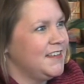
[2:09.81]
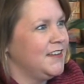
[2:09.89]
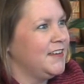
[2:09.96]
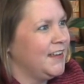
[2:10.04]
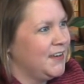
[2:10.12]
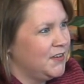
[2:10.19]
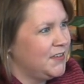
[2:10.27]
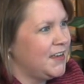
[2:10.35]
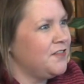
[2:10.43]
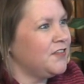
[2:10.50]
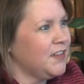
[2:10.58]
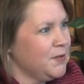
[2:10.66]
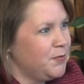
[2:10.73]
It
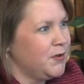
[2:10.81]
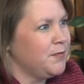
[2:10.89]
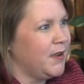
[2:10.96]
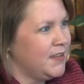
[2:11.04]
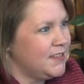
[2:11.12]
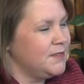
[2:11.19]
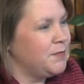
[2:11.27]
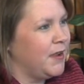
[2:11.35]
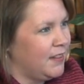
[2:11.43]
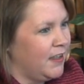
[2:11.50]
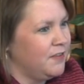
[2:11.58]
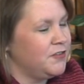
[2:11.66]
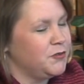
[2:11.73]
definitely put my
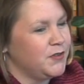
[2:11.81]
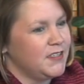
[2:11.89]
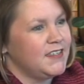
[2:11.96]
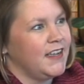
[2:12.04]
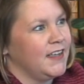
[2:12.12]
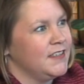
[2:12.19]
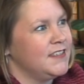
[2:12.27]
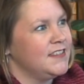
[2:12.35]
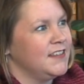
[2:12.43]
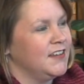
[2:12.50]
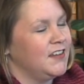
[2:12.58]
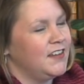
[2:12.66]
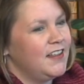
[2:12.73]
life to a standstill.